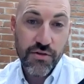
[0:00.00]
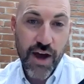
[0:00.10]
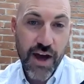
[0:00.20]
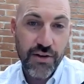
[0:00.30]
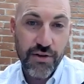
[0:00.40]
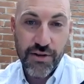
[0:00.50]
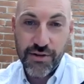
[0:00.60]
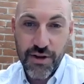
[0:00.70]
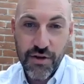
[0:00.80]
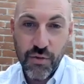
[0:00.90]

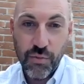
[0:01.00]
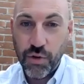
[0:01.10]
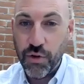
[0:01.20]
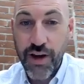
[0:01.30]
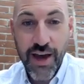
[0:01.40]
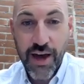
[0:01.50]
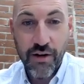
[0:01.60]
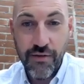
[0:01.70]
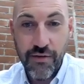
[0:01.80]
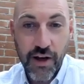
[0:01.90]
strategies that you employ and
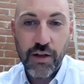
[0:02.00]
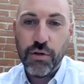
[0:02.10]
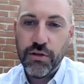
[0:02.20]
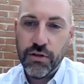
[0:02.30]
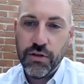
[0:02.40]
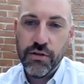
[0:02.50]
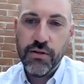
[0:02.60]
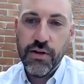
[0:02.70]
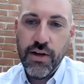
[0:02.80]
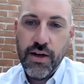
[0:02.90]
are available to
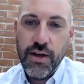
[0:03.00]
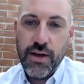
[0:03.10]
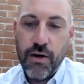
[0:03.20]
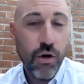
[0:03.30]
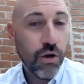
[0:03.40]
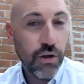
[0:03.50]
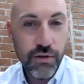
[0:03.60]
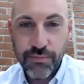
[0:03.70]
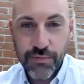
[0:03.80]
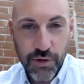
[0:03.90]
you,
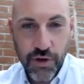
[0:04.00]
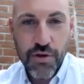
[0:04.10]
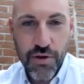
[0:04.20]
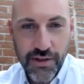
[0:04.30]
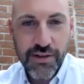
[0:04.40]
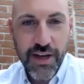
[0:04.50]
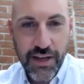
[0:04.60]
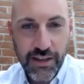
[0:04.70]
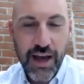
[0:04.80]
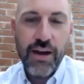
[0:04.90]
all so that you can stay
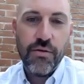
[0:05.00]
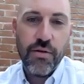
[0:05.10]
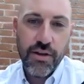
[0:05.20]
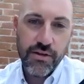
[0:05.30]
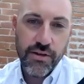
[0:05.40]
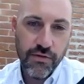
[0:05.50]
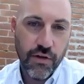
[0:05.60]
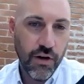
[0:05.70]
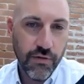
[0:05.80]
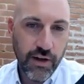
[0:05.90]
in line with this
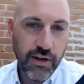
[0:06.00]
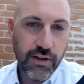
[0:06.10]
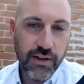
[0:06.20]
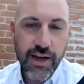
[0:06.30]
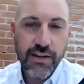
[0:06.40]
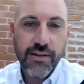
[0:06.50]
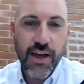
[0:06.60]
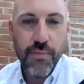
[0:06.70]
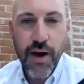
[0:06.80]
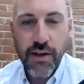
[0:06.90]
evolving
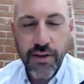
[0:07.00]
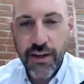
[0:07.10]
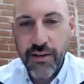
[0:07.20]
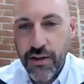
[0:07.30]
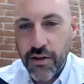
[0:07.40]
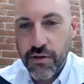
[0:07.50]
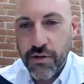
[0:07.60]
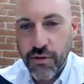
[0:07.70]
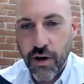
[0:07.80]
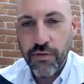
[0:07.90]
landscape as it continues
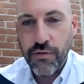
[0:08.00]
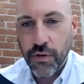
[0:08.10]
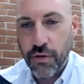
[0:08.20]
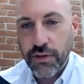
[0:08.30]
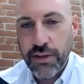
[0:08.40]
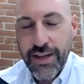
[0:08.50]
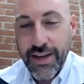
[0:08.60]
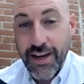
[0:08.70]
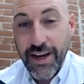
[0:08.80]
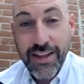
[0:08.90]
to unfold.
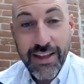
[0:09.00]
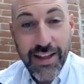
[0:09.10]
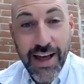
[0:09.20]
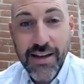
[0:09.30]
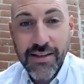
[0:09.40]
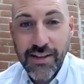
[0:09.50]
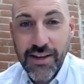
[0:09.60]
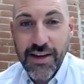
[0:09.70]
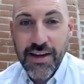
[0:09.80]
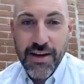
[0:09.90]
And then
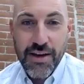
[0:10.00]
lastly,